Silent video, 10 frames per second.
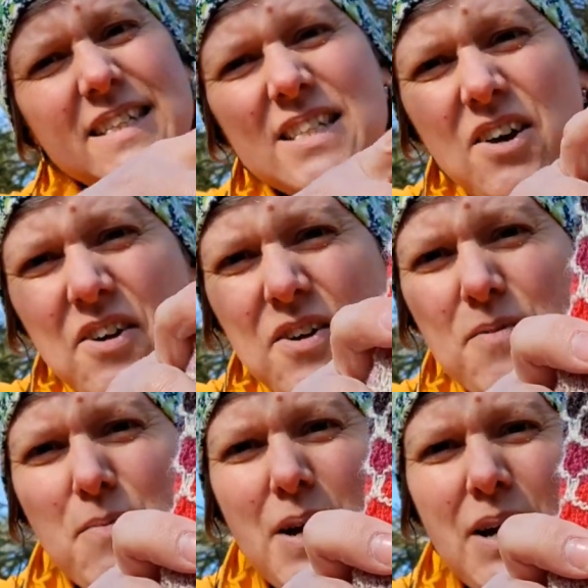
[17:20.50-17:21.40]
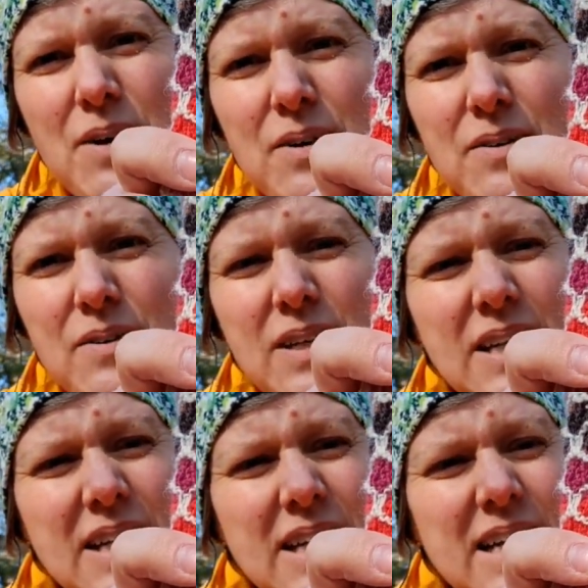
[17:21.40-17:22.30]
darker brown,
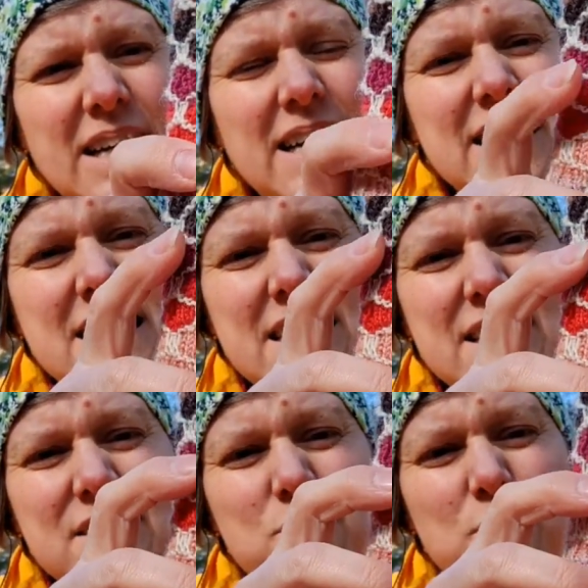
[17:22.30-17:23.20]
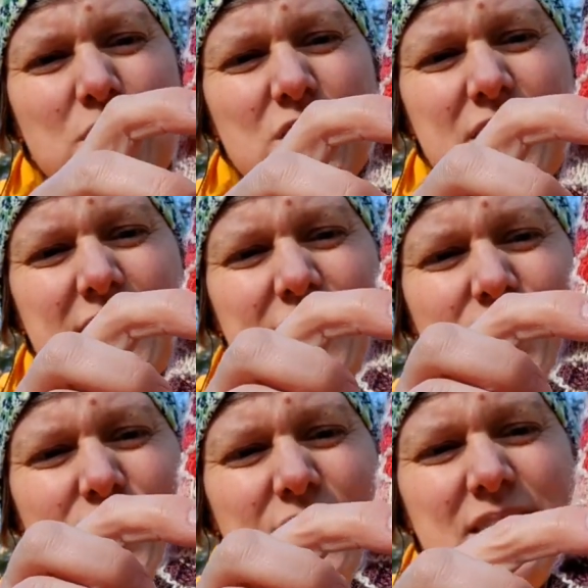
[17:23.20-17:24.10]
and then it switches
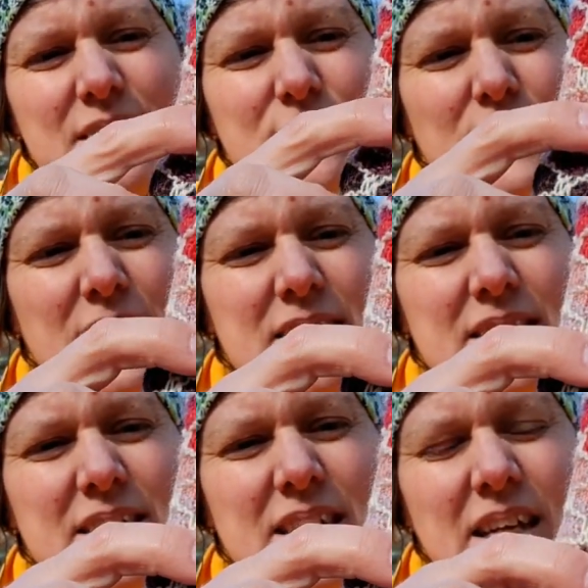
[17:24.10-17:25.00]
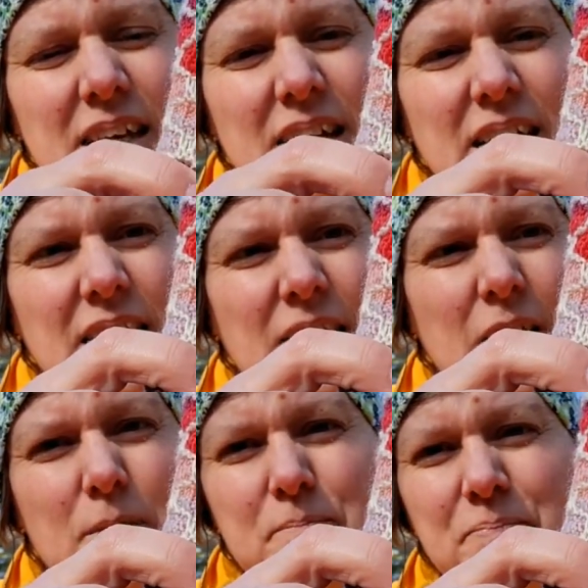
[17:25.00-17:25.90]
into different
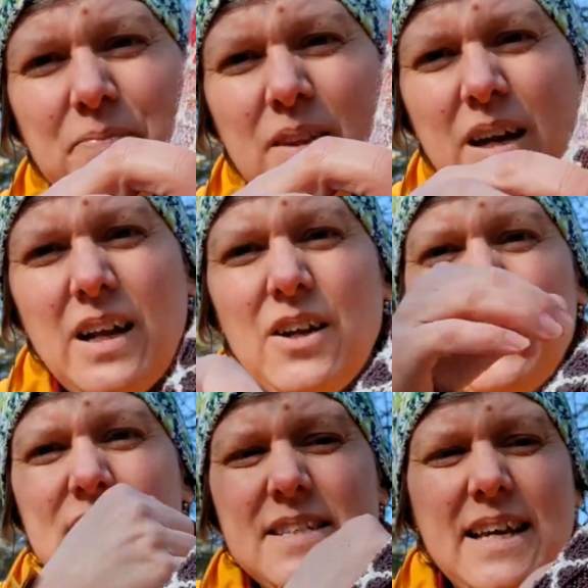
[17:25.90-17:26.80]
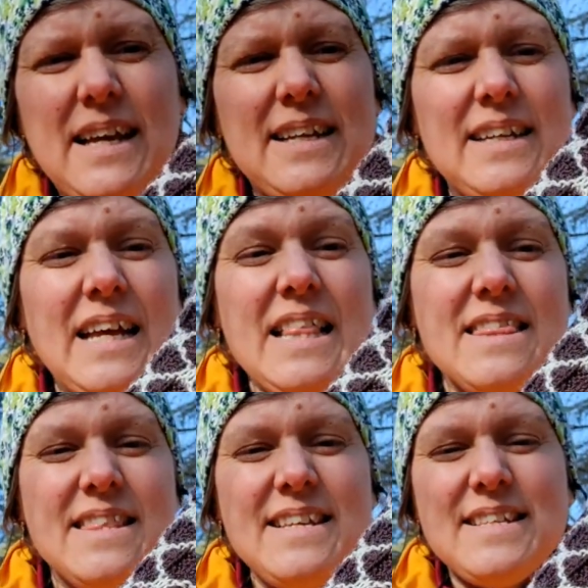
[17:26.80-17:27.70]
colors, and
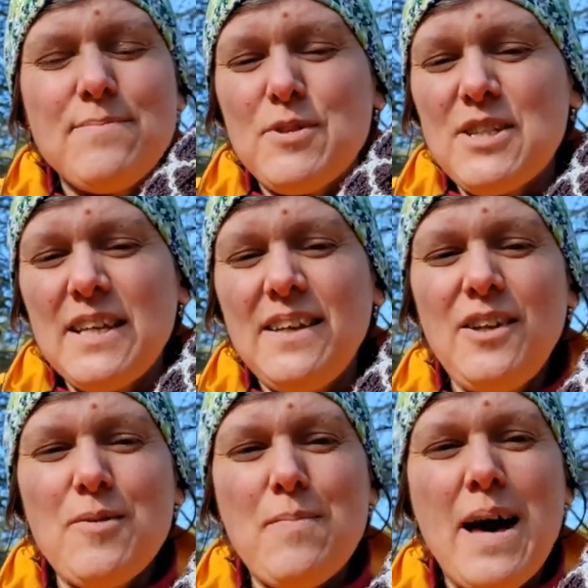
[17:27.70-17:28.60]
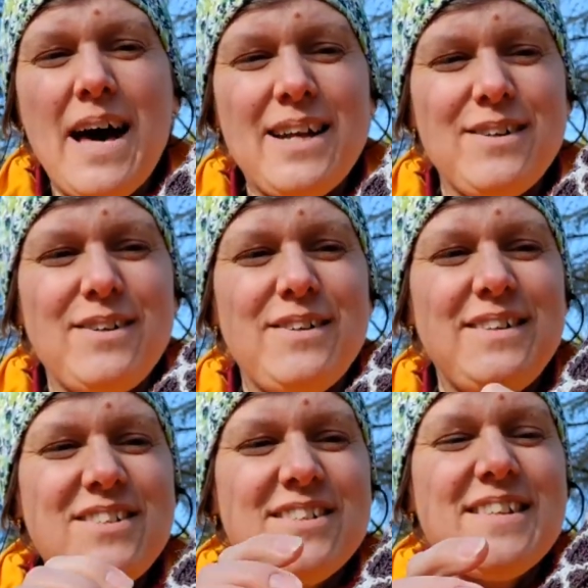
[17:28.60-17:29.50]
this particular
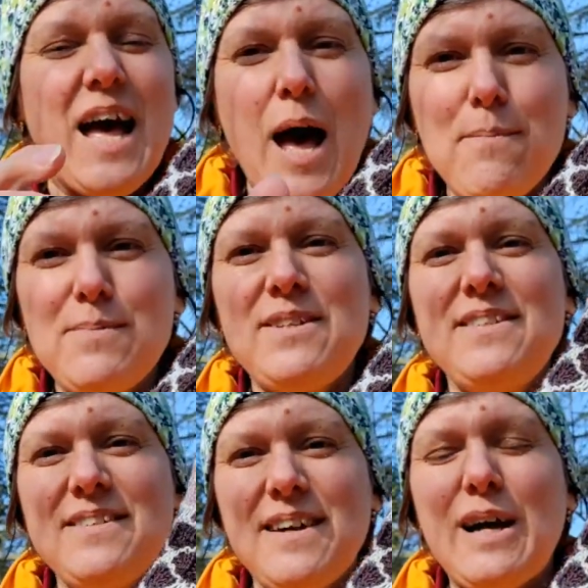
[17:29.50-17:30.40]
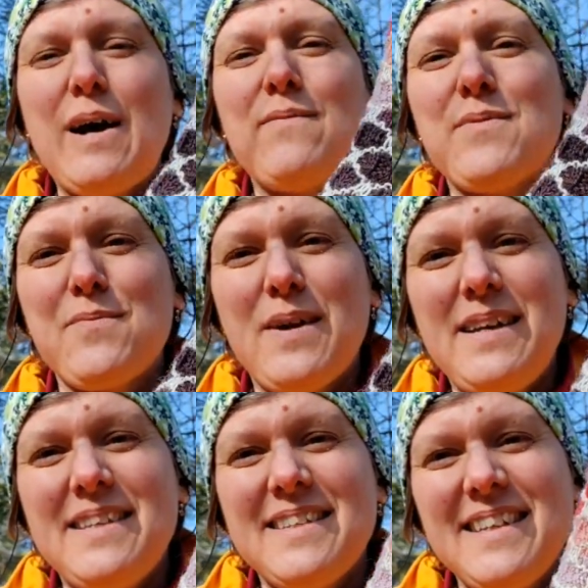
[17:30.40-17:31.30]
pattern just happened to have the
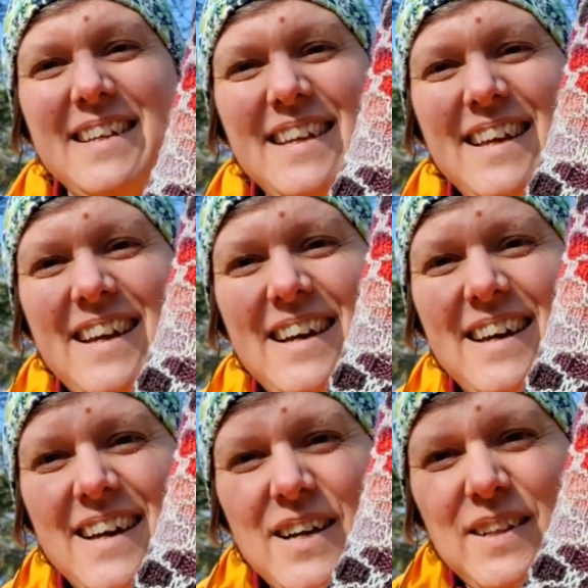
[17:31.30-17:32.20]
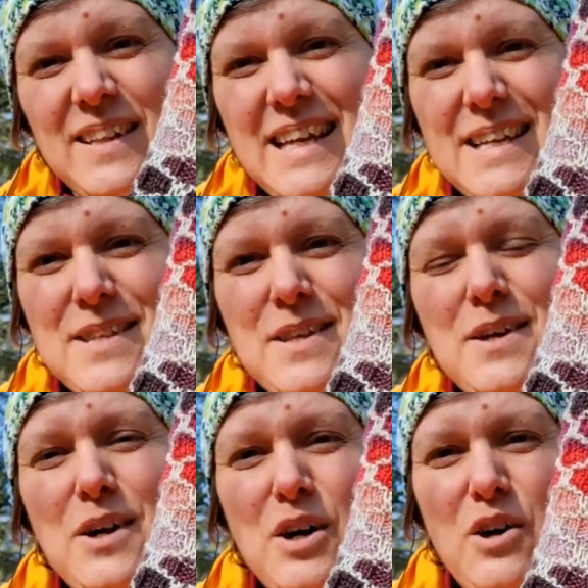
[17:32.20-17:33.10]
right length
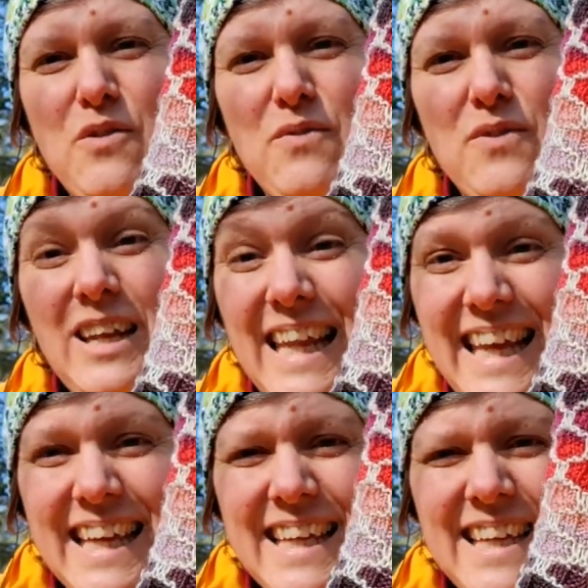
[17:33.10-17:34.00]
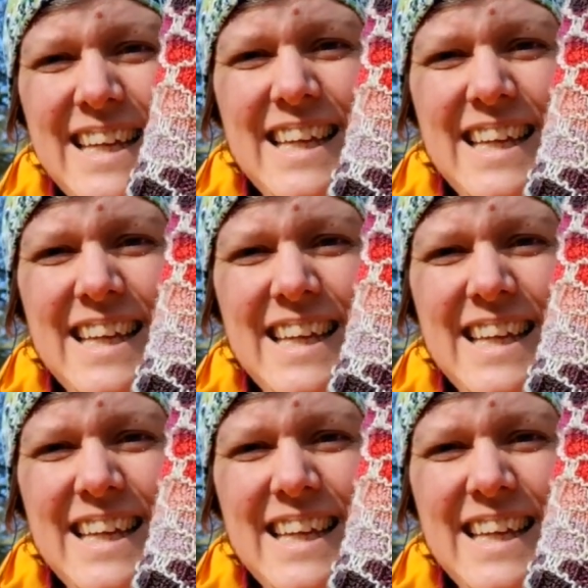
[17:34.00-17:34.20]
of leg,